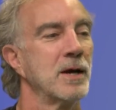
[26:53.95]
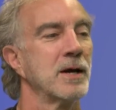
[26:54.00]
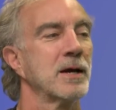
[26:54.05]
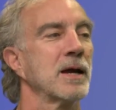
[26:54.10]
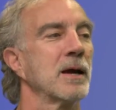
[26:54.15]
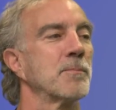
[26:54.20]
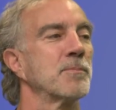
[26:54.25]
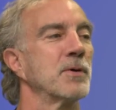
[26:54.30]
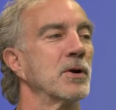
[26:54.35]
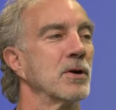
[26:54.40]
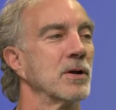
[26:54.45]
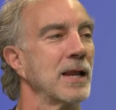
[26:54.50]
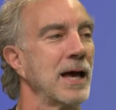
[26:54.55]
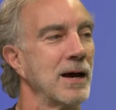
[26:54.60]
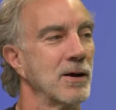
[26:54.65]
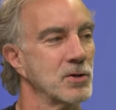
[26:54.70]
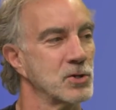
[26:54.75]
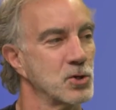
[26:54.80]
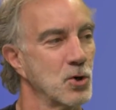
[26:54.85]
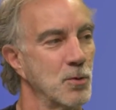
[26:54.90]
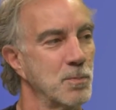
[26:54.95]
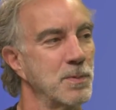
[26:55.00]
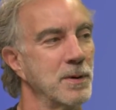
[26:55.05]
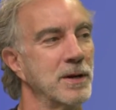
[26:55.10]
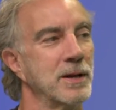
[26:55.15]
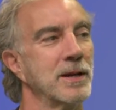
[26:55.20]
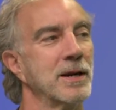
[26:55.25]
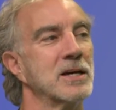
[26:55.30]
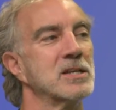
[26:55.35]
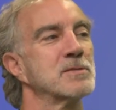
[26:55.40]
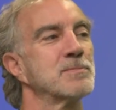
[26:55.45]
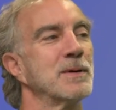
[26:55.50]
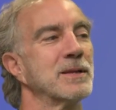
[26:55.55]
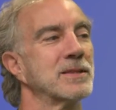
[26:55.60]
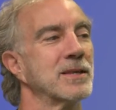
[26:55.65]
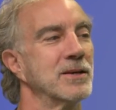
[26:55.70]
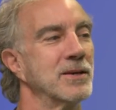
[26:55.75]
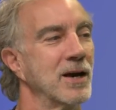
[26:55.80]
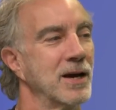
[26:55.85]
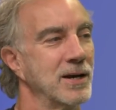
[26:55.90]
kept their lounge open and I spent
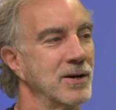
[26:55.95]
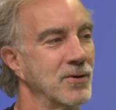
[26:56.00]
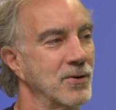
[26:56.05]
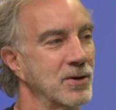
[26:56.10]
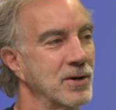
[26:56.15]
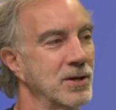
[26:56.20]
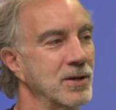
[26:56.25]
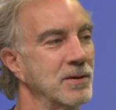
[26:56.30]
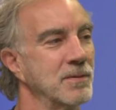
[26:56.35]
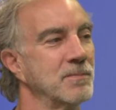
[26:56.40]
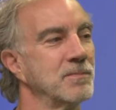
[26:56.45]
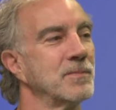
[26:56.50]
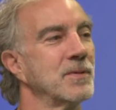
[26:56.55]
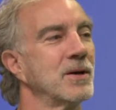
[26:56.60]
the night on a,